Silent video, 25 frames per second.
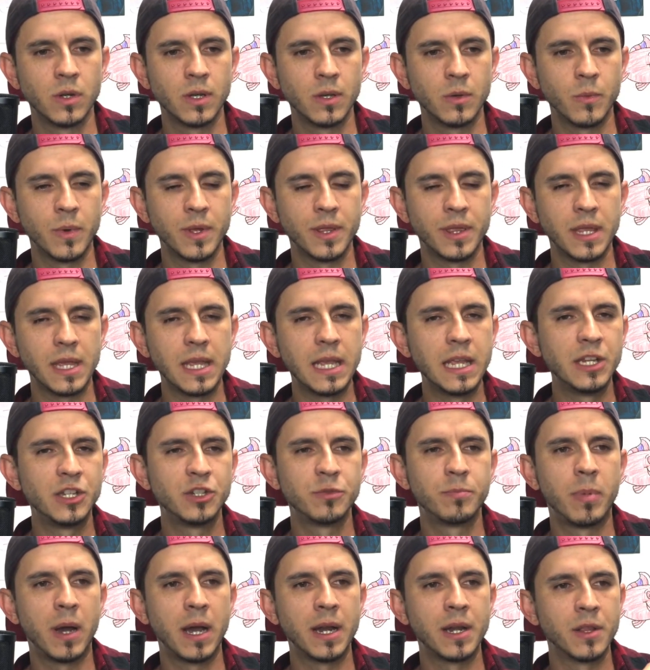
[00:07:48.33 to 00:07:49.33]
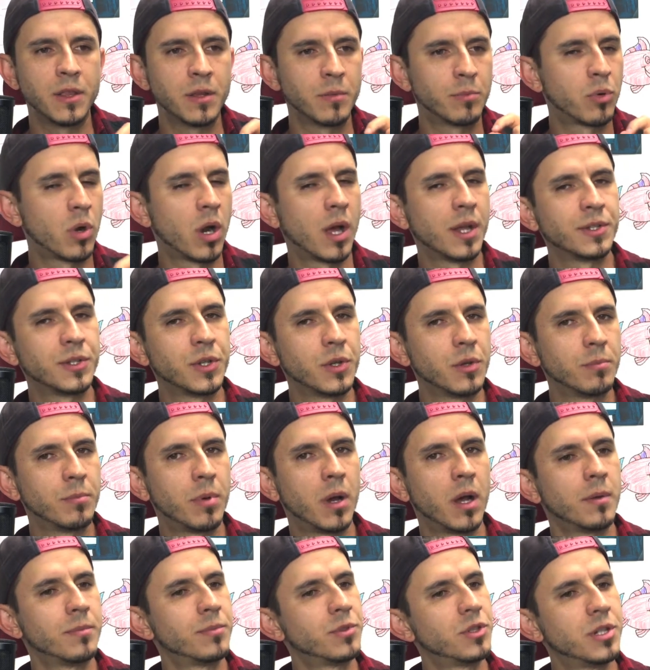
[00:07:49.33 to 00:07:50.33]
with each bite of the pronto
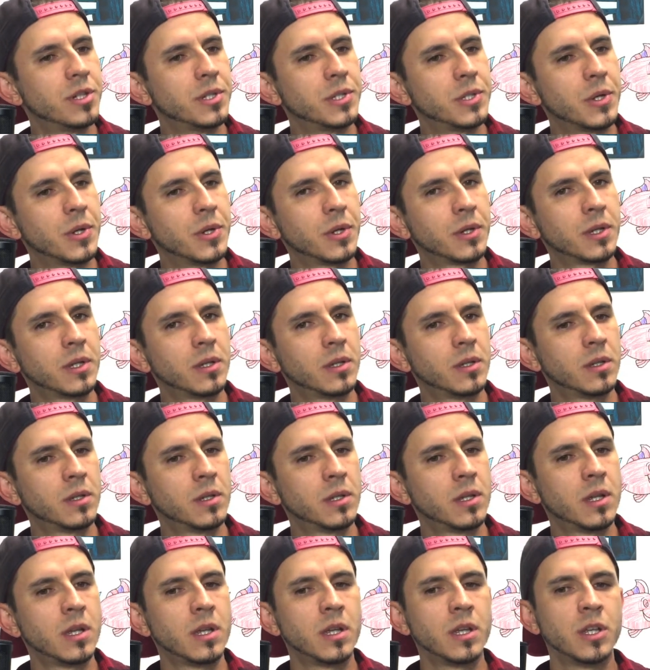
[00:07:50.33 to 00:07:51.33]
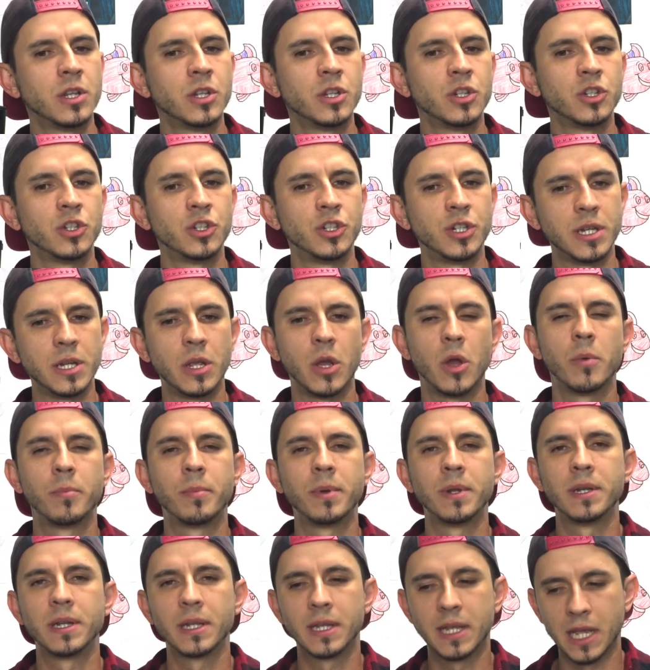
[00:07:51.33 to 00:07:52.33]
pup she took, she
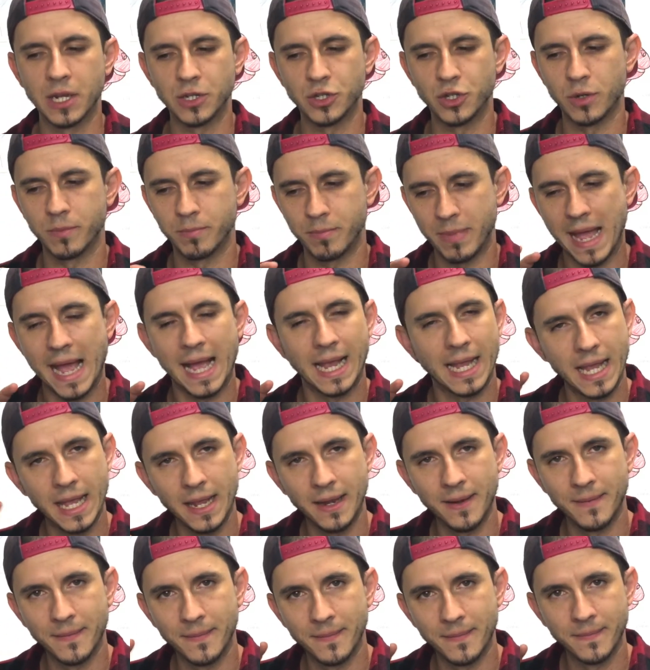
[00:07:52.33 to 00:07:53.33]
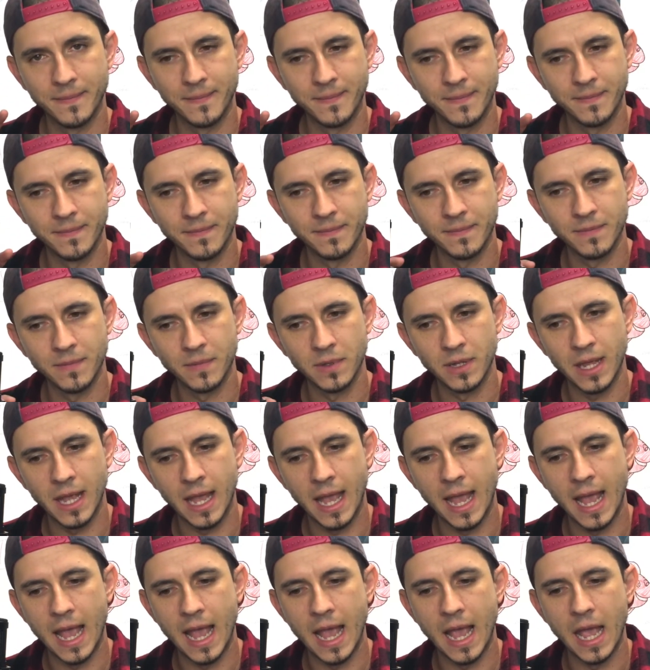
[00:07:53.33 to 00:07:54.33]
opened a ketchup packet
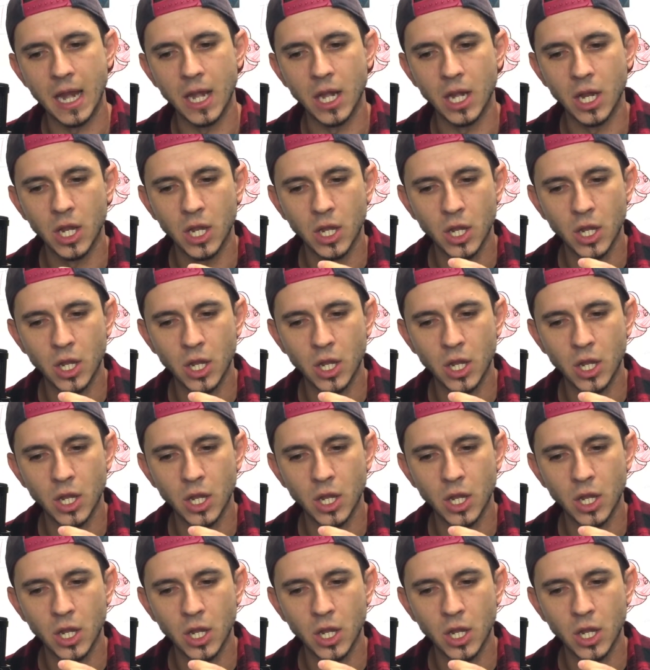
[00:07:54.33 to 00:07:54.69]
and